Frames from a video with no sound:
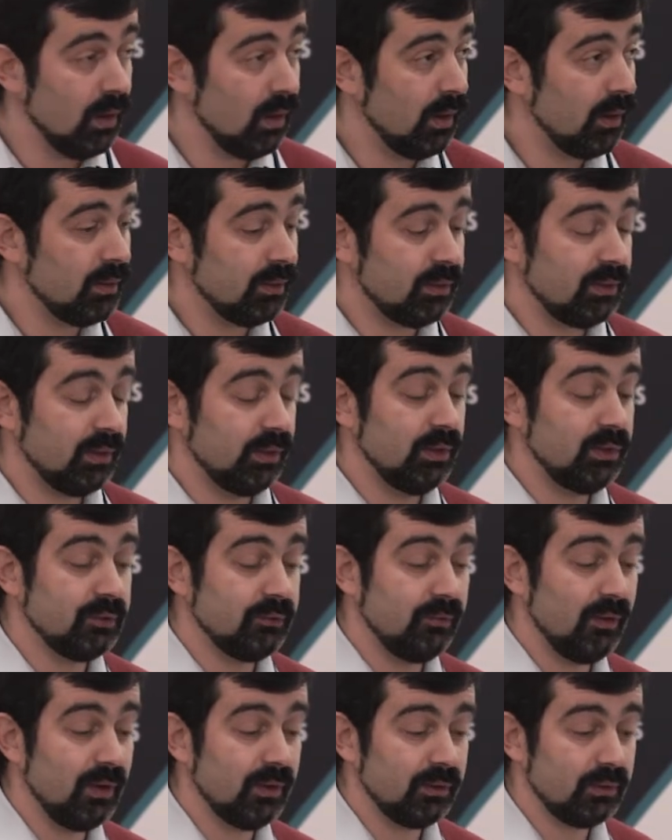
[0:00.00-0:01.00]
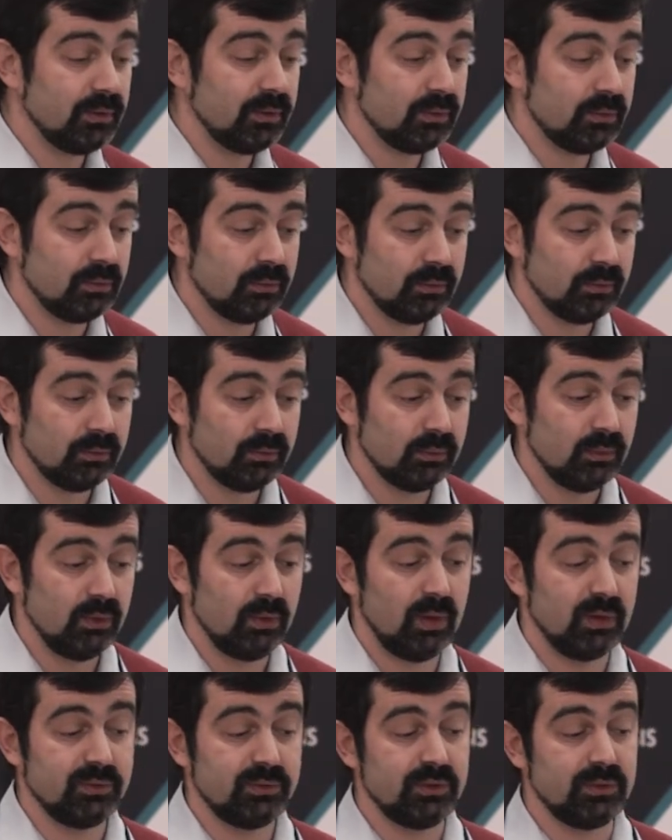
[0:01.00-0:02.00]
And each function
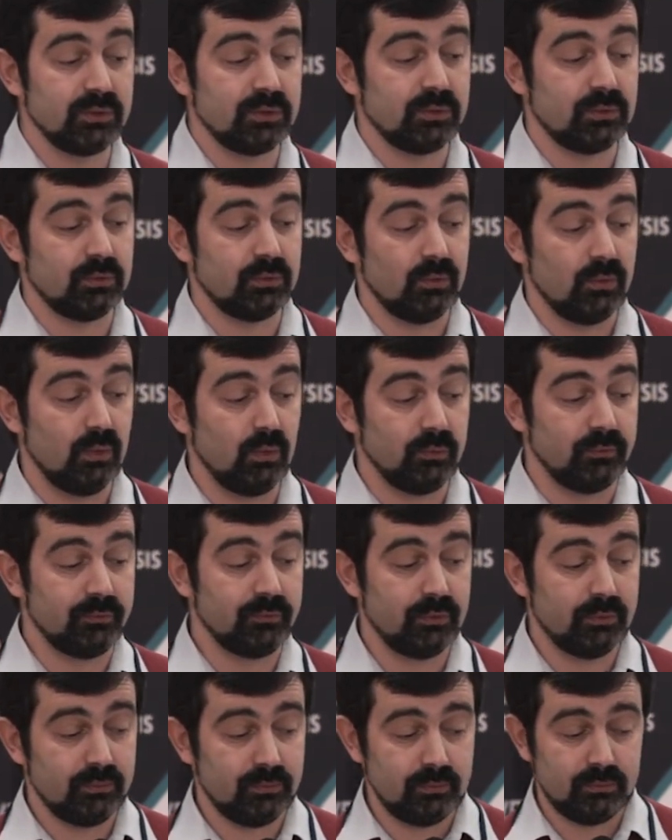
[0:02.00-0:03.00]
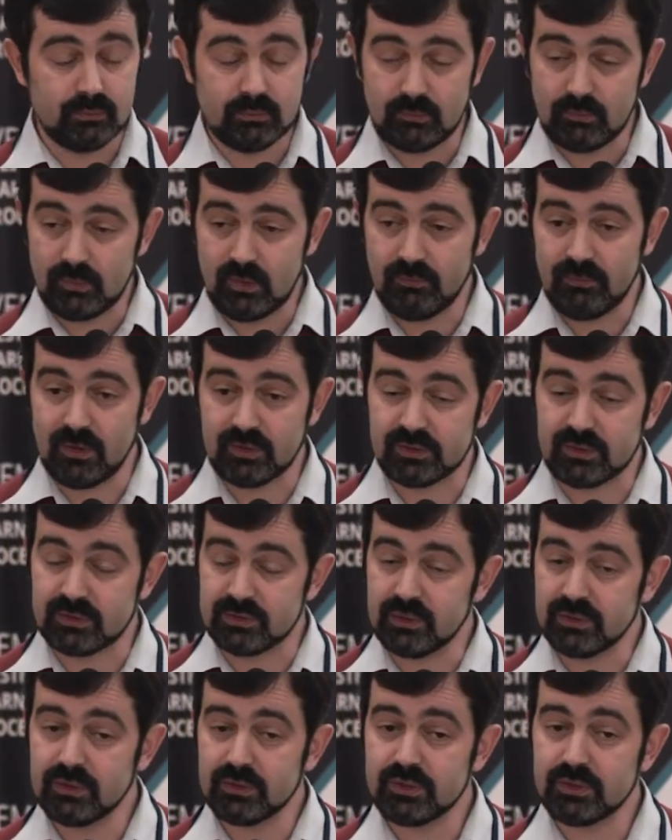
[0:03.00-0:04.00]
consists of function
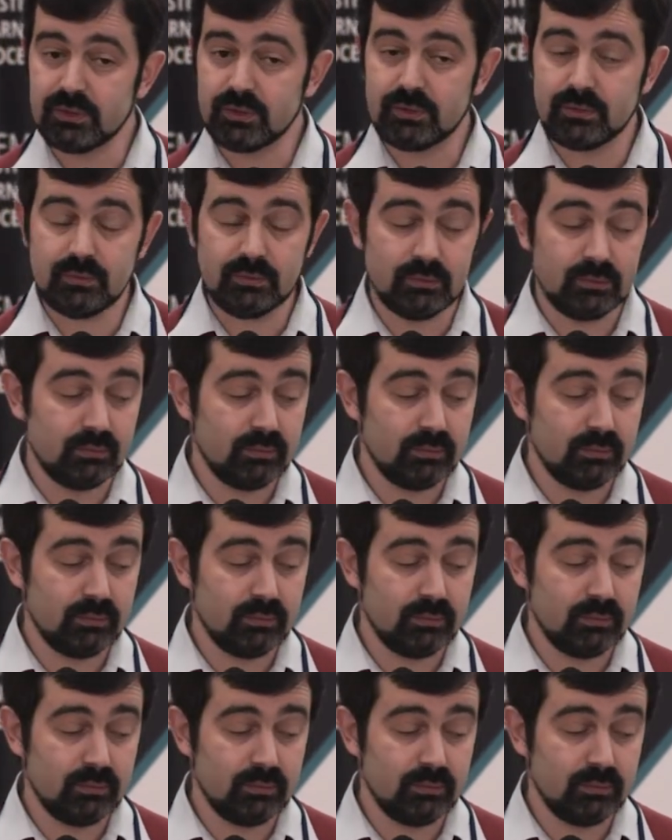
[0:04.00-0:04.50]
signature,